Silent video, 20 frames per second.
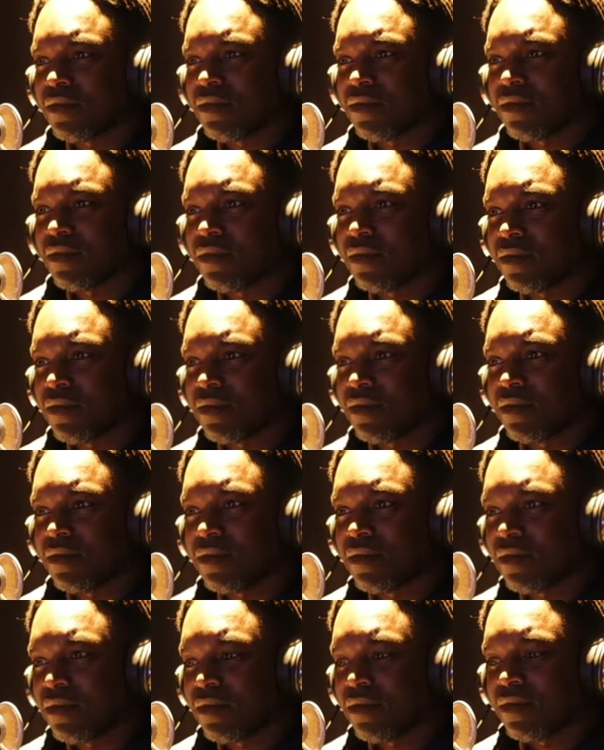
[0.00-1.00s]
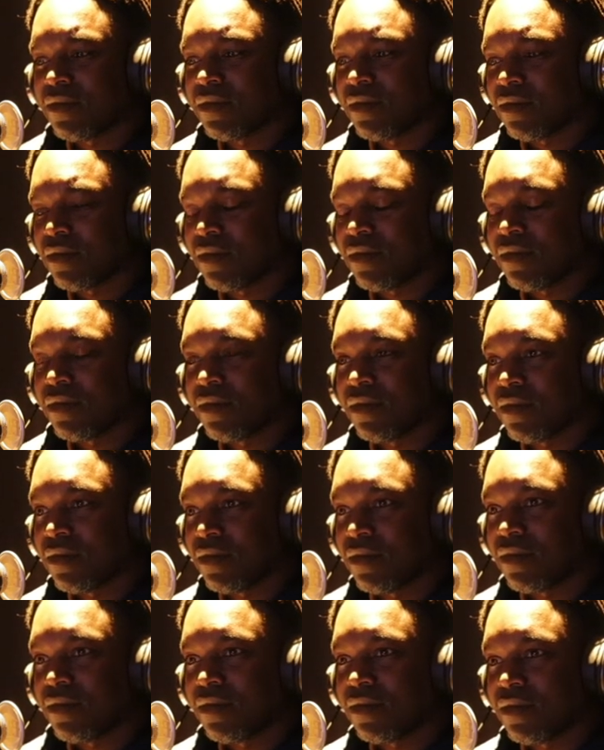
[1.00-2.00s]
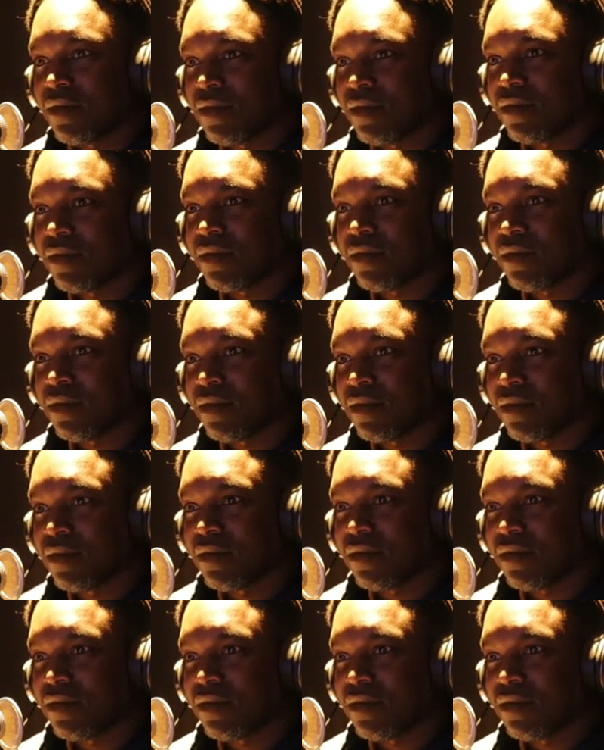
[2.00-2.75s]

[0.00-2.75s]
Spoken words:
This person isn't speaking.